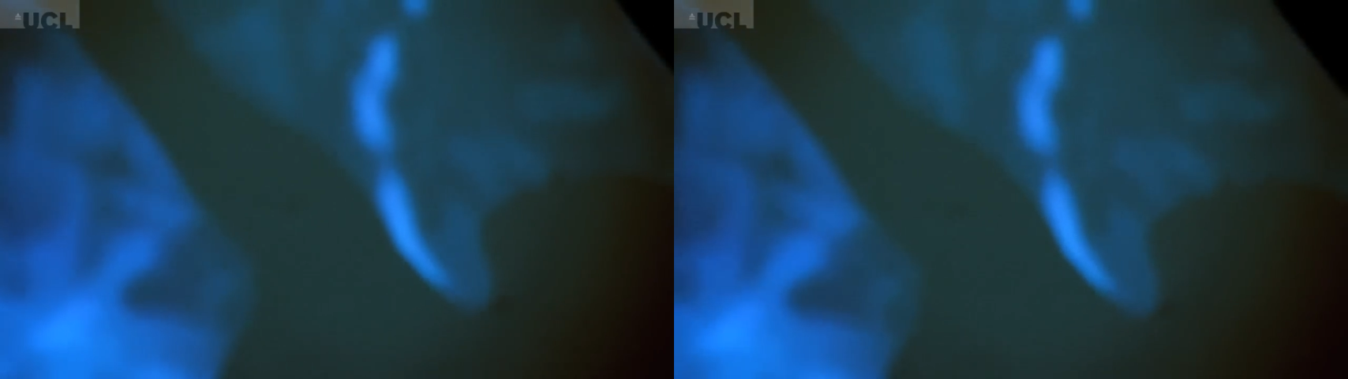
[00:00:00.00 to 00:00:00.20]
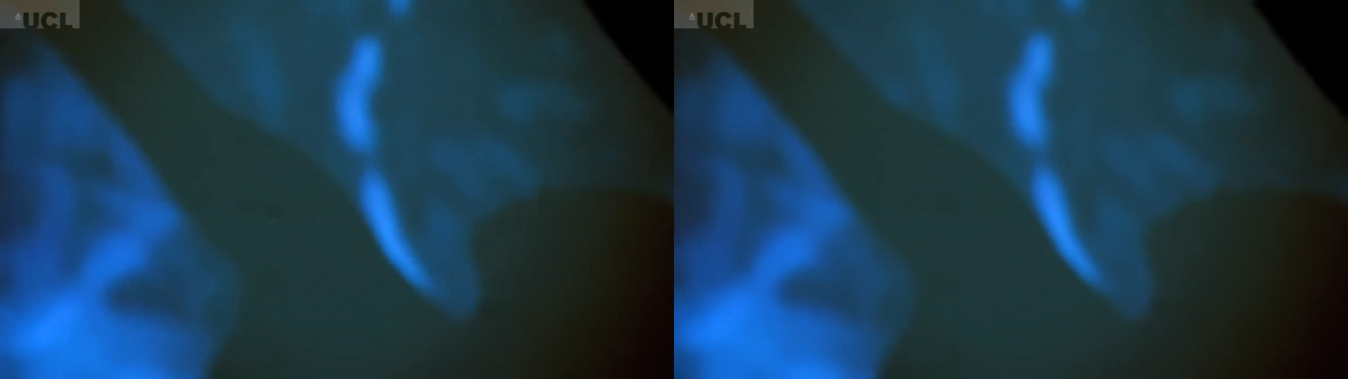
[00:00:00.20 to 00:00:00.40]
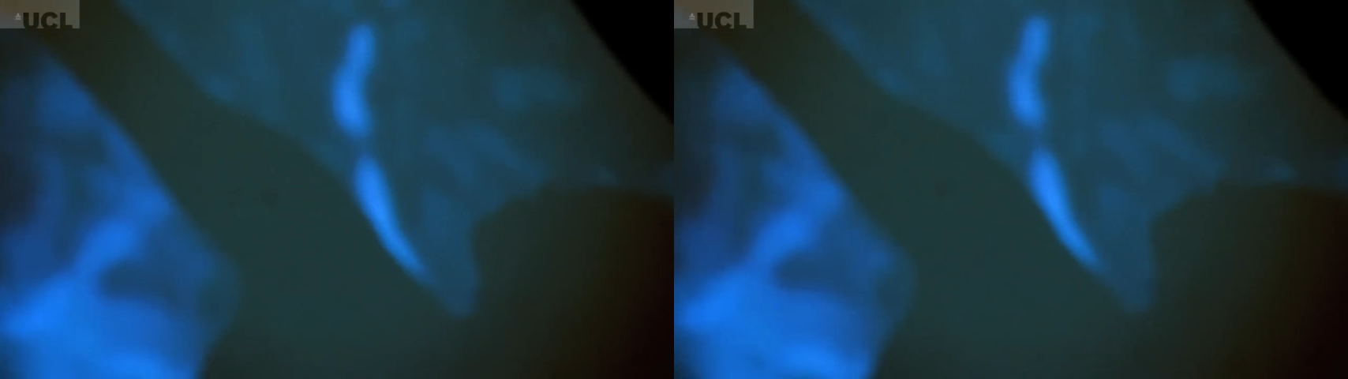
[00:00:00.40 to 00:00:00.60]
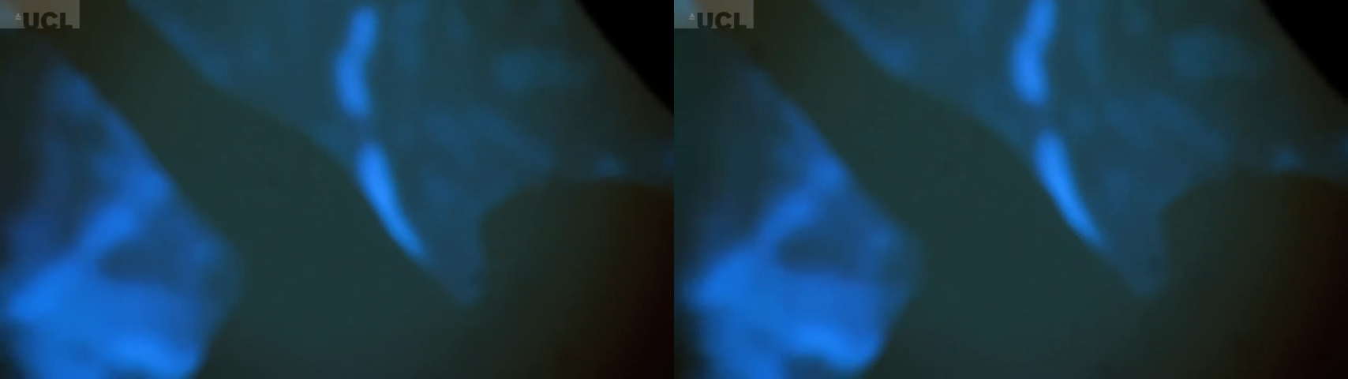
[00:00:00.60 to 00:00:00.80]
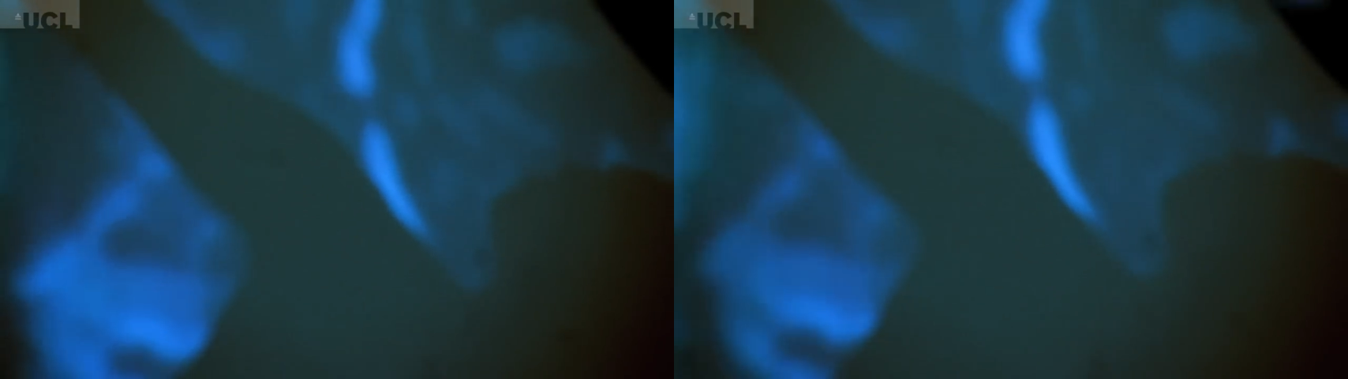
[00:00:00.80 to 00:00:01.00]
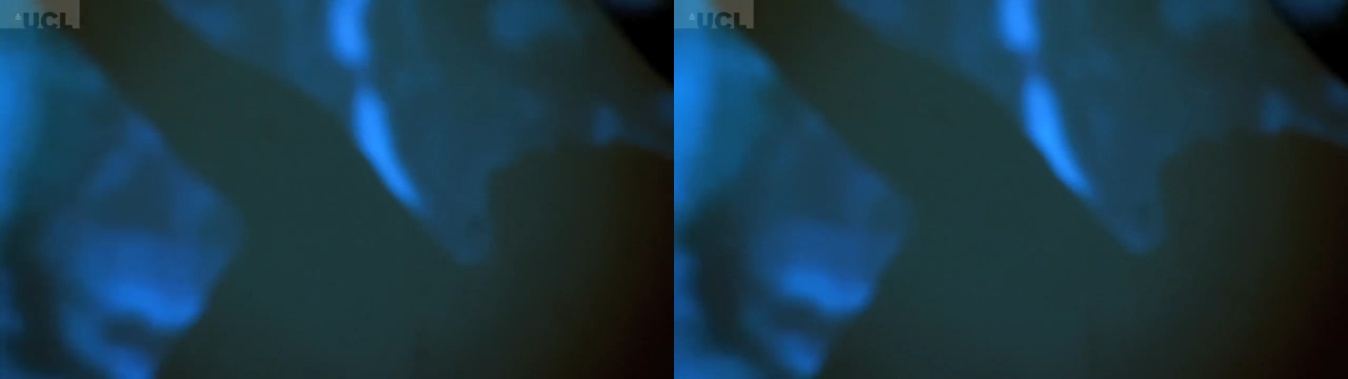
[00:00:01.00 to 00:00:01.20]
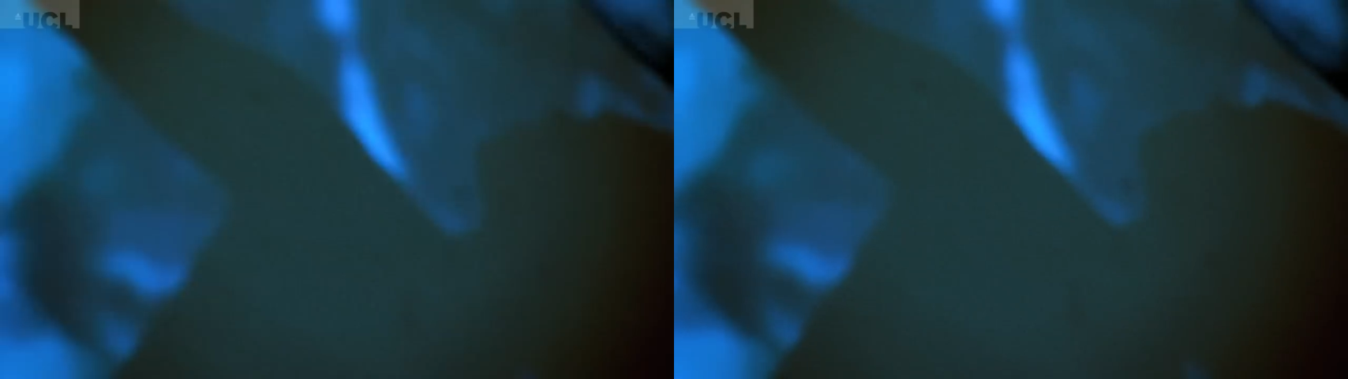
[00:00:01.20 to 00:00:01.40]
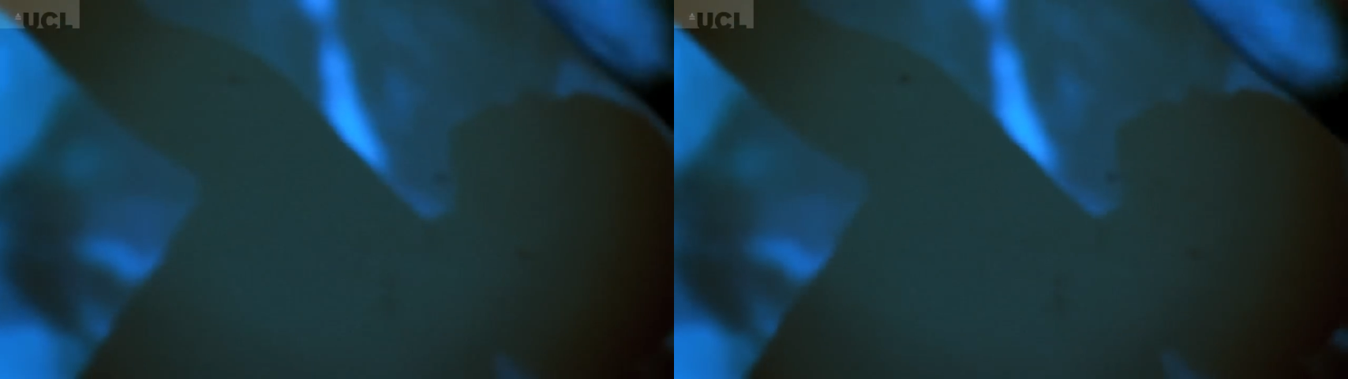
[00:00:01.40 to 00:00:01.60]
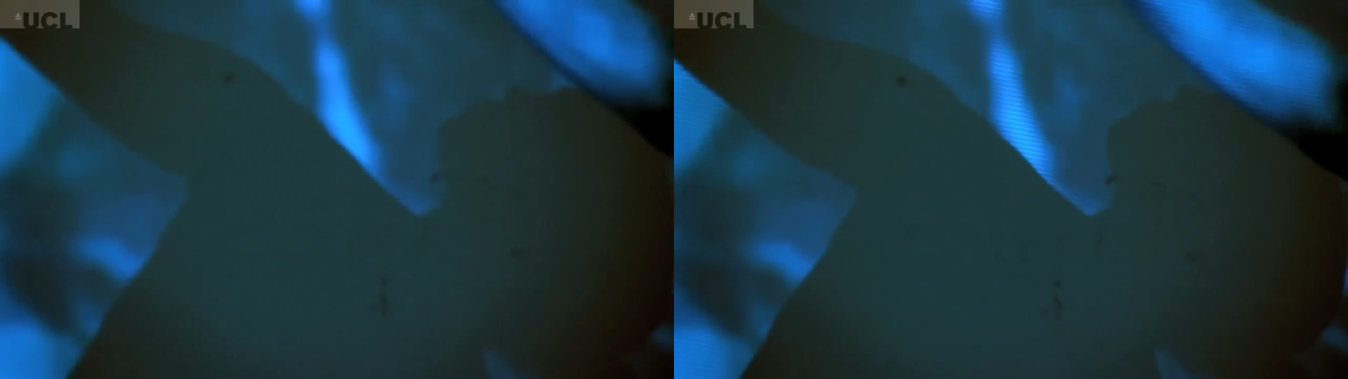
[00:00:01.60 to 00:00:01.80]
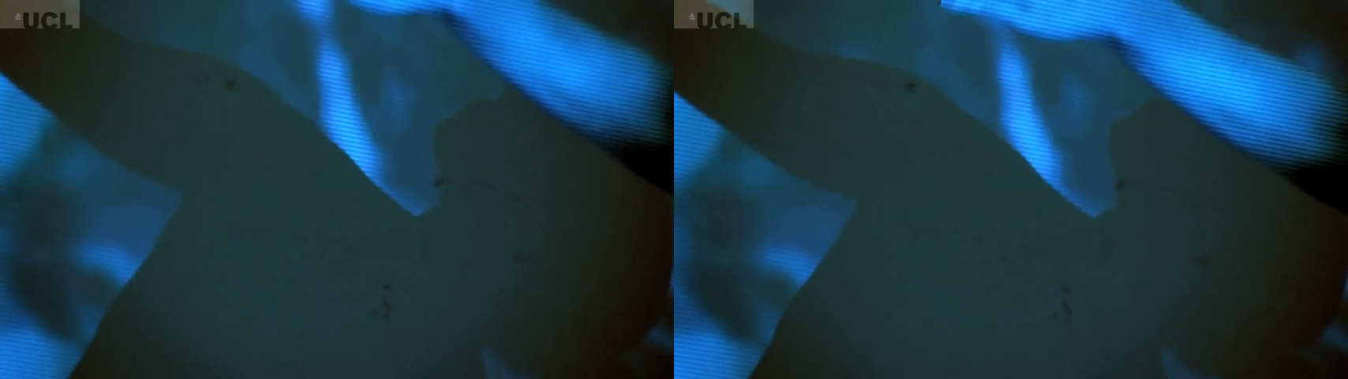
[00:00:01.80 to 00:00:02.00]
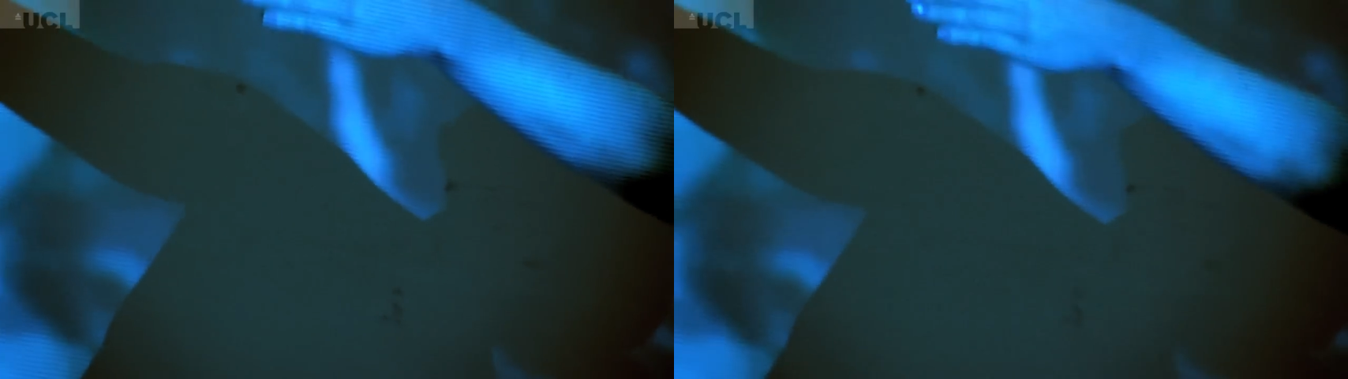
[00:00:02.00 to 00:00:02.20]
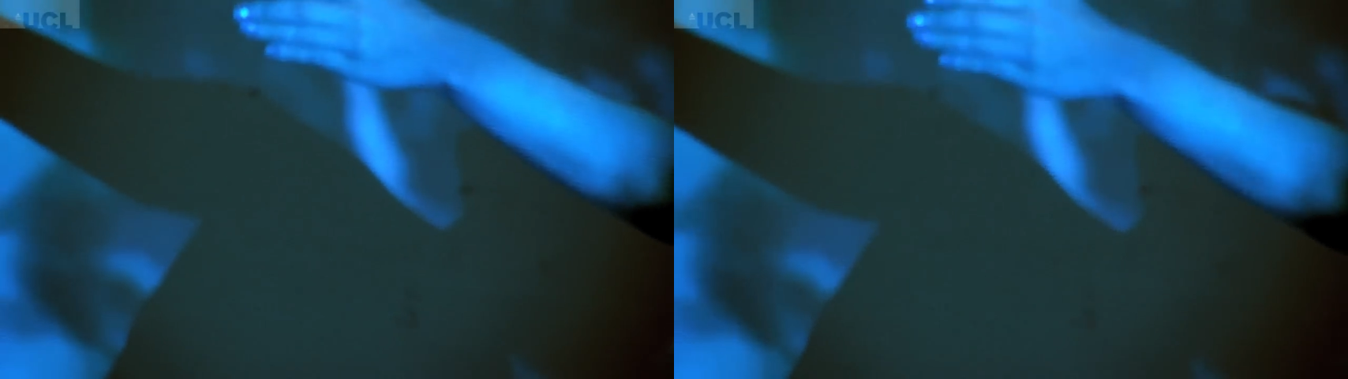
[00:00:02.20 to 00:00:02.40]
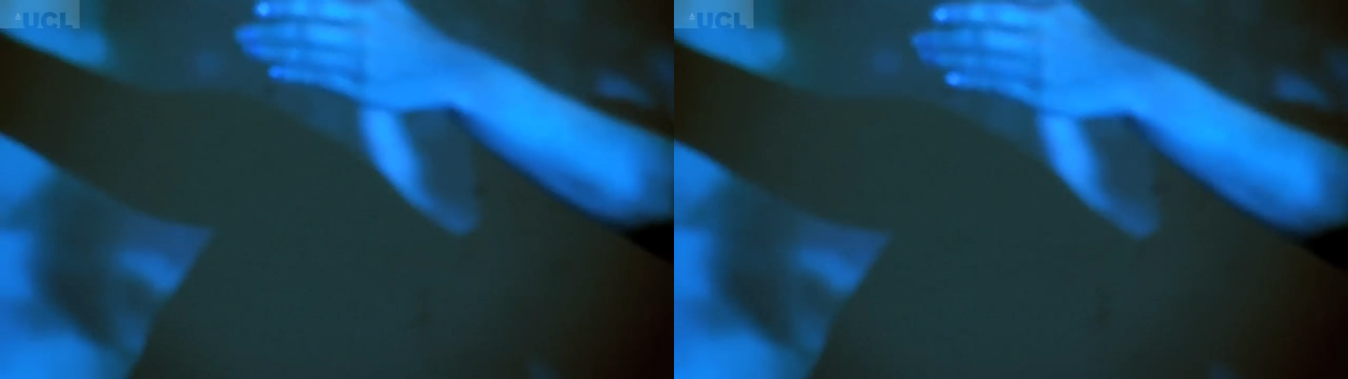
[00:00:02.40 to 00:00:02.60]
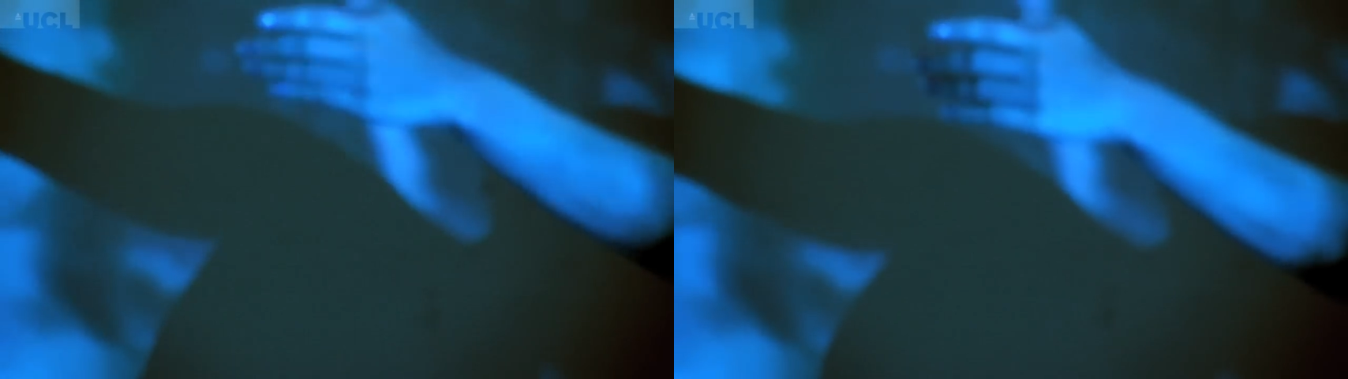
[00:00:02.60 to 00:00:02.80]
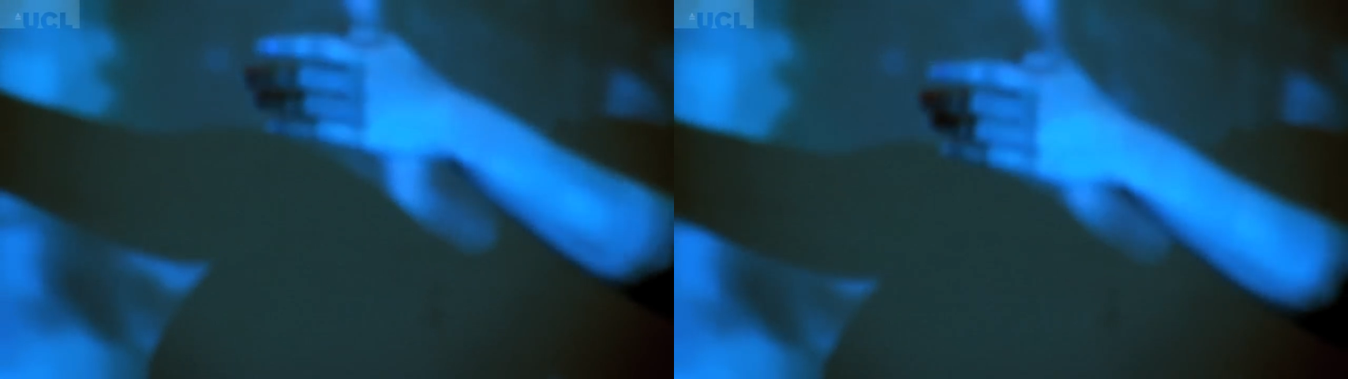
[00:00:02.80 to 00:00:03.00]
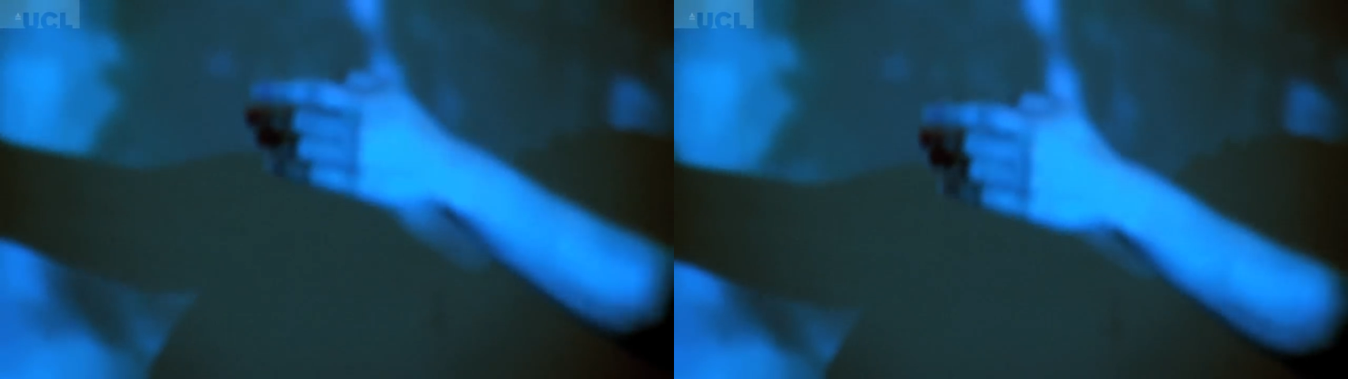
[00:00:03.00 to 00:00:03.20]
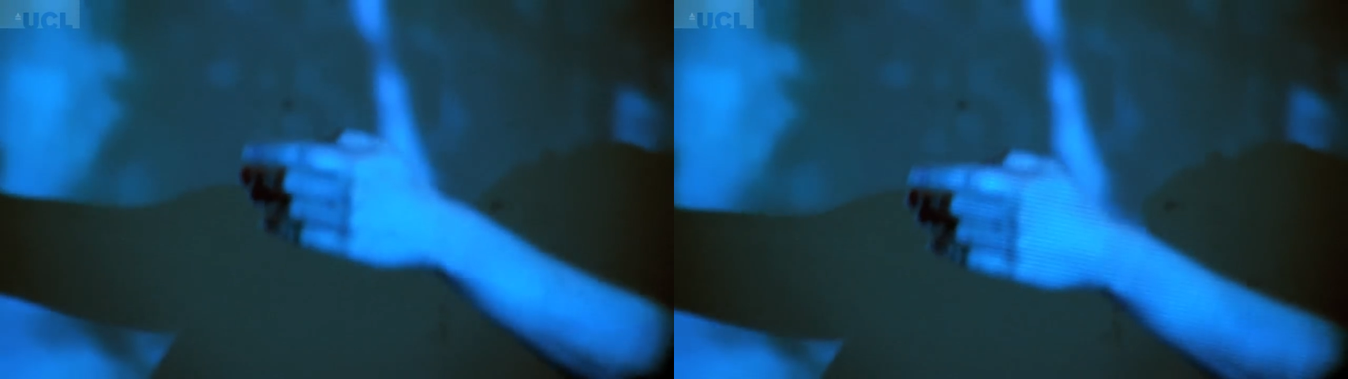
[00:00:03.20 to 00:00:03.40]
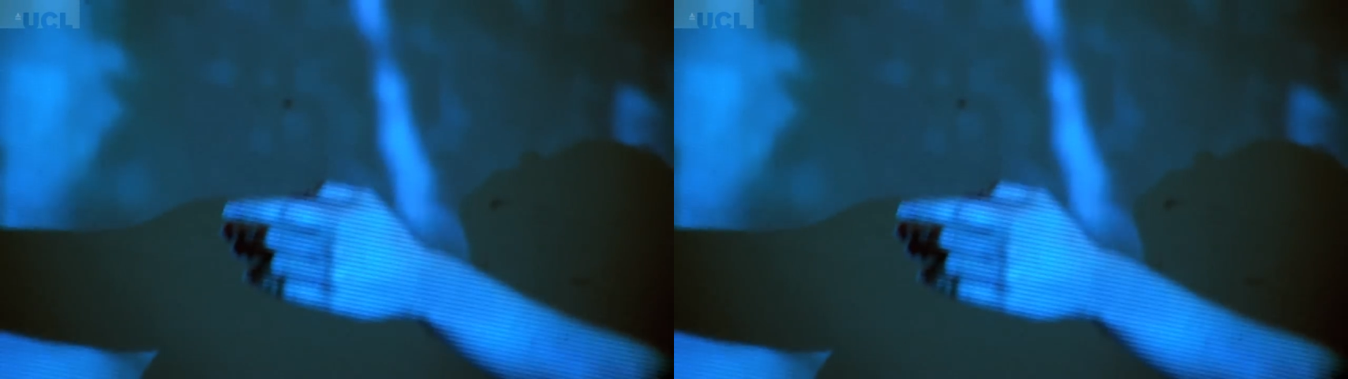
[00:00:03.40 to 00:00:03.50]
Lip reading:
No face is visible, so there are no lips to read.